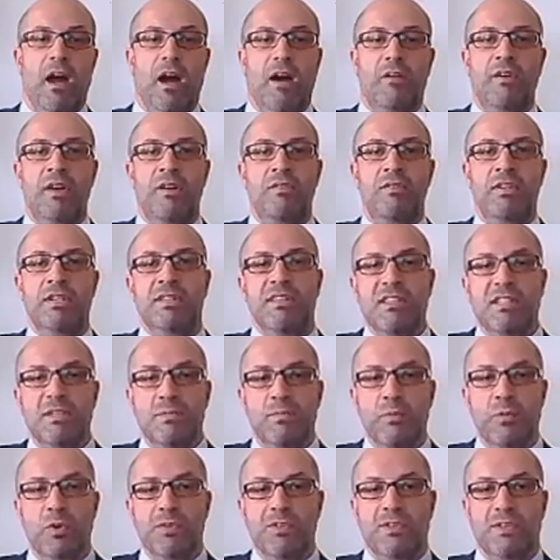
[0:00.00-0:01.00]
However,
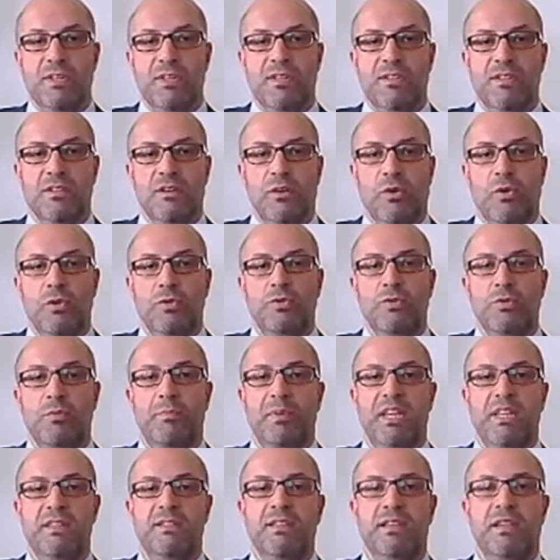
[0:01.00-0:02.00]
this process
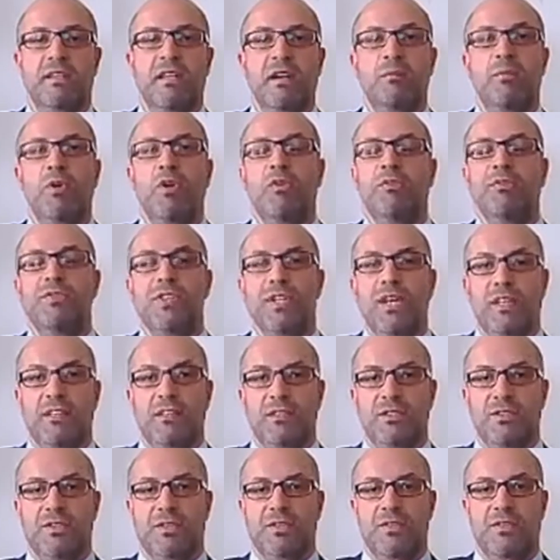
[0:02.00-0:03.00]
also brings a number of
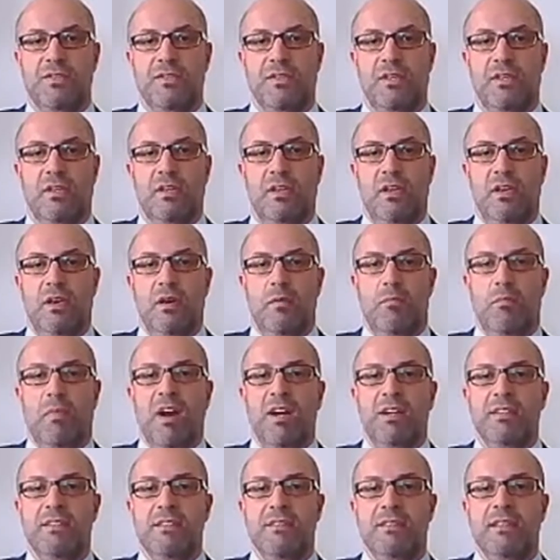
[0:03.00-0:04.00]
challenges
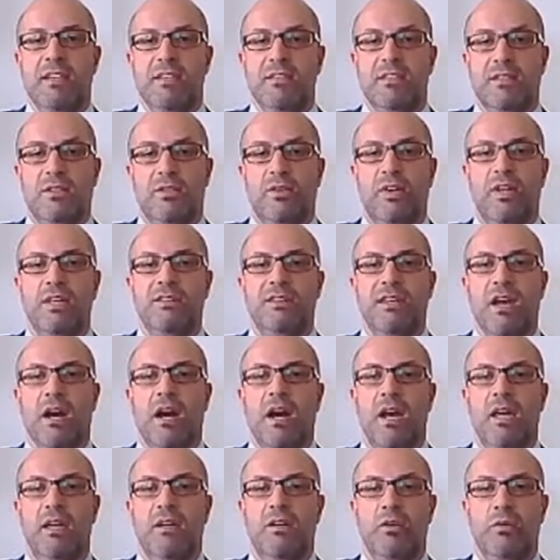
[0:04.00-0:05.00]
Market size creates a,
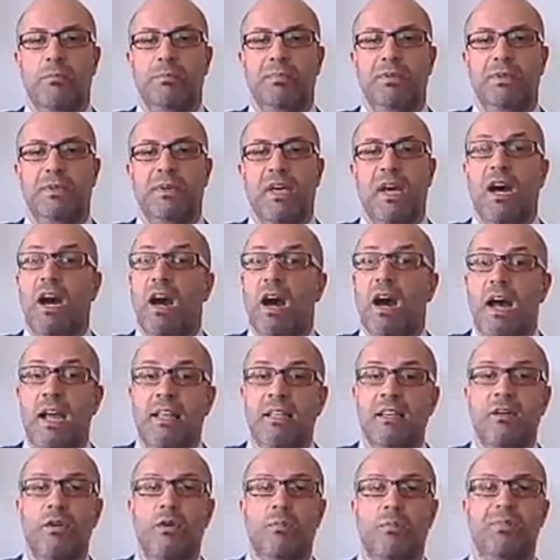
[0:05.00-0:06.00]
high a
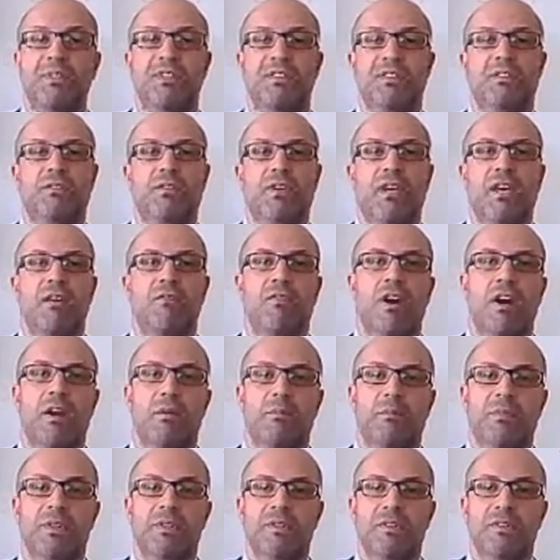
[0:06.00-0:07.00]
highly competitive
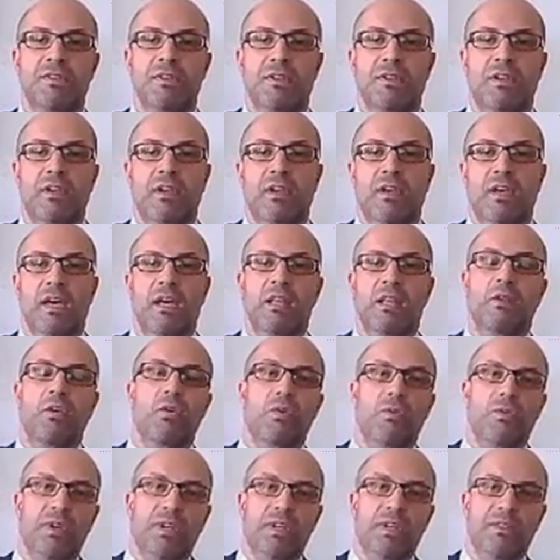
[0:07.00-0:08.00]
environment
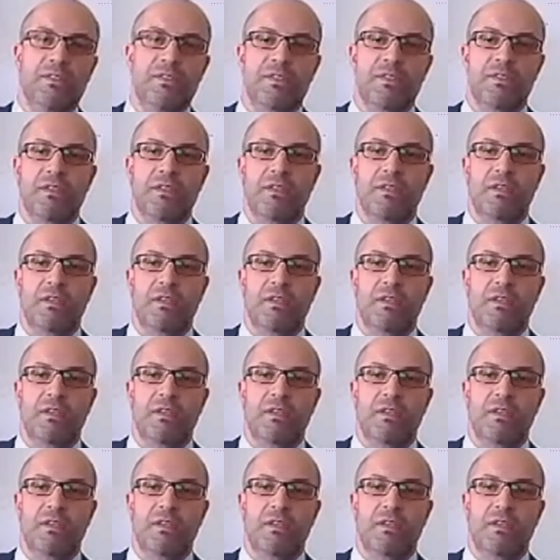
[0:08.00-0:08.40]
along with it.